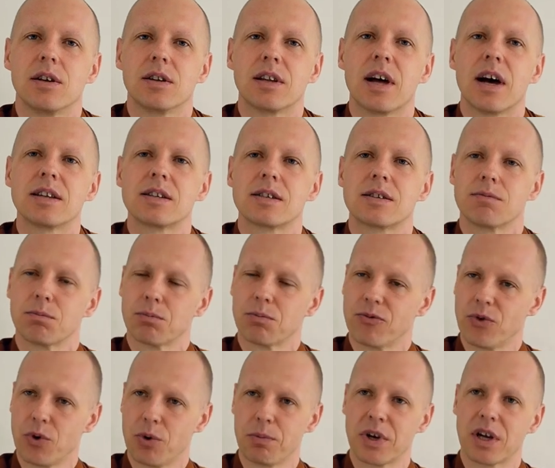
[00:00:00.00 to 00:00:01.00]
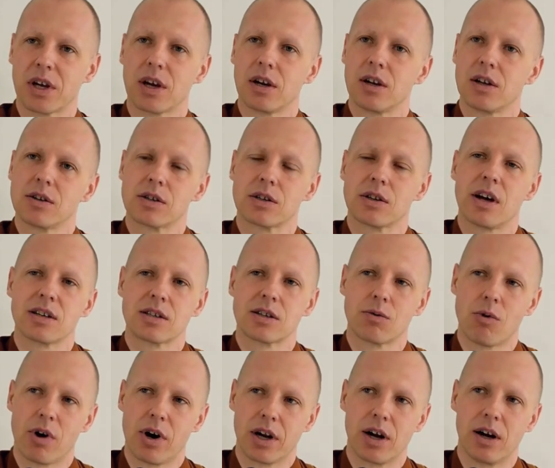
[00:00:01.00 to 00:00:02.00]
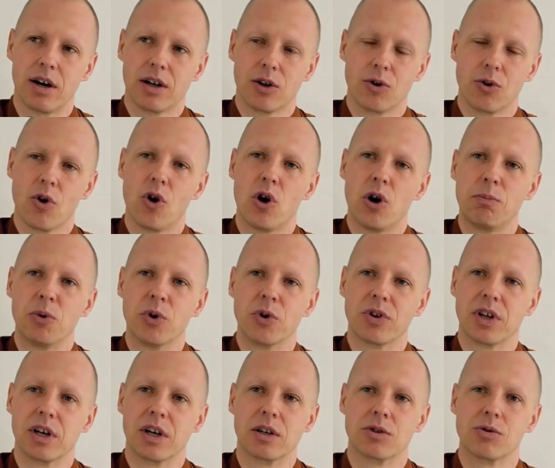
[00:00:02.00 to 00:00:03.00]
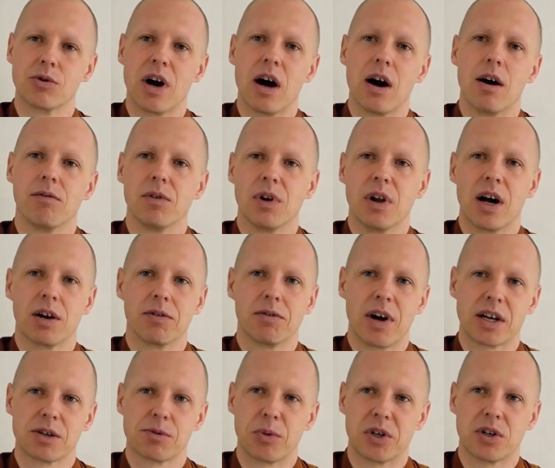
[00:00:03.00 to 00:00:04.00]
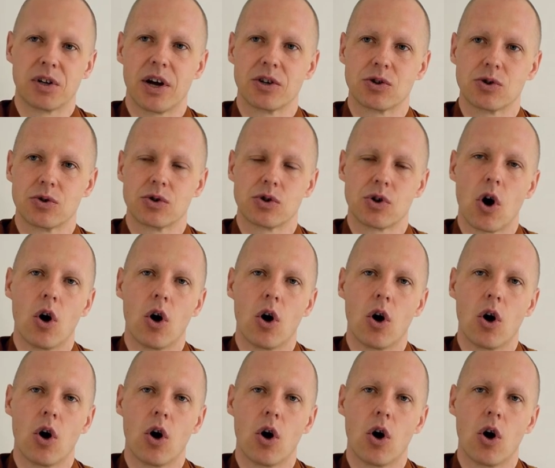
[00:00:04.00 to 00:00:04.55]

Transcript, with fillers: That's, for beginners, that's quite a normal thing to have a lot of expectations.